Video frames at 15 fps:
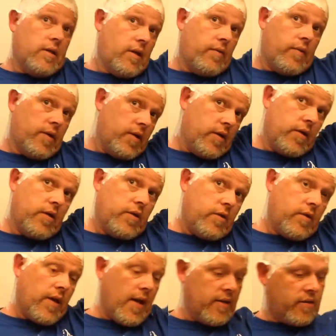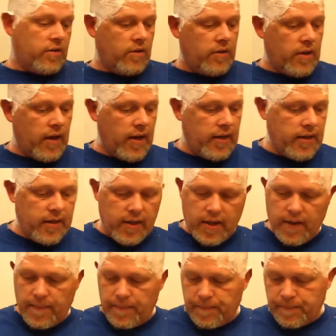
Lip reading: I wanted to do that so that I could